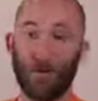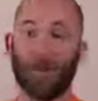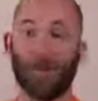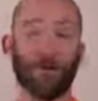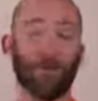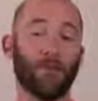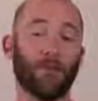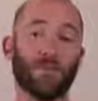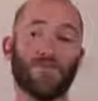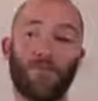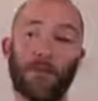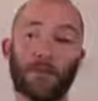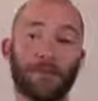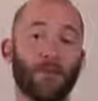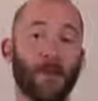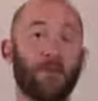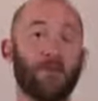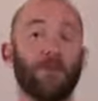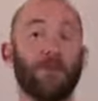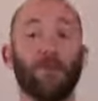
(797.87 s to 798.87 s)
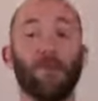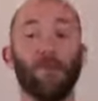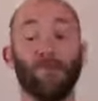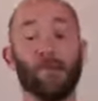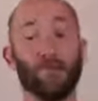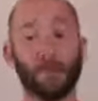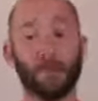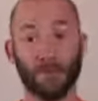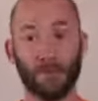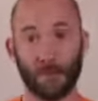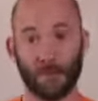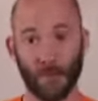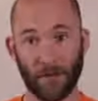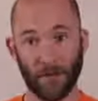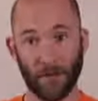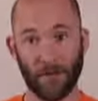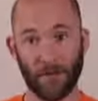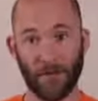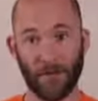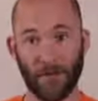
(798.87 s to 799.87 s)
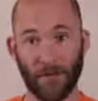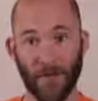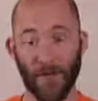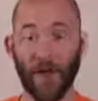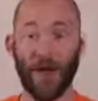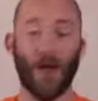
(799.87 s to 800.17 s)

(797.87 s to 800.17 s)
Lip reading: whether it was desktop computers or servers.